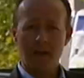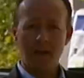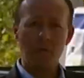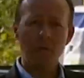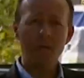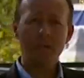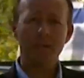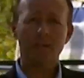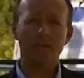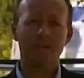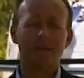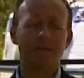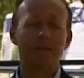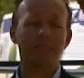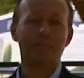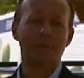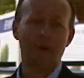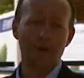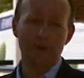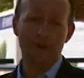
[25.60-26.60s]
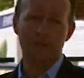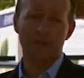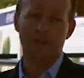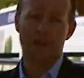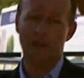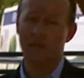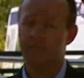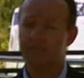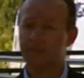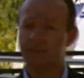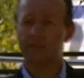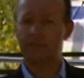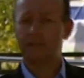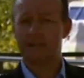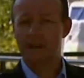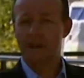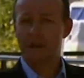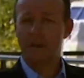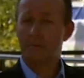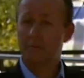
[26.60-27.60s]
and we can see a prototype for this
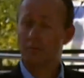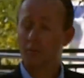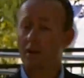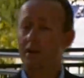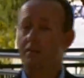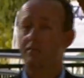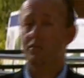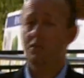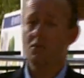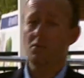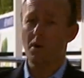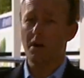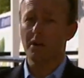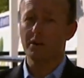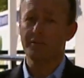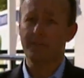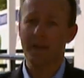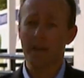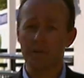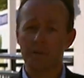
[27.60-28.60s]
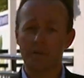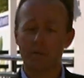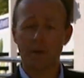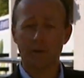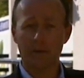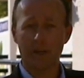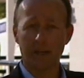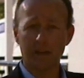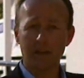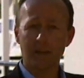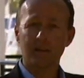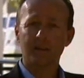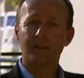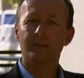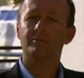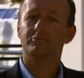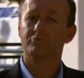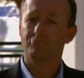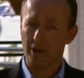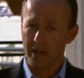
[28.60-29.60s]
brave new world of house building
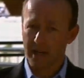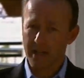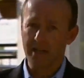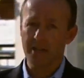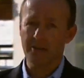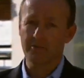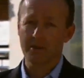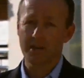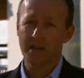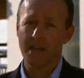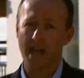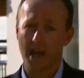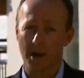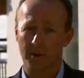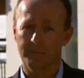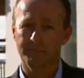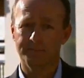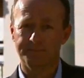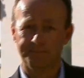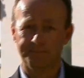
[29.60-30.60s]
right here and now.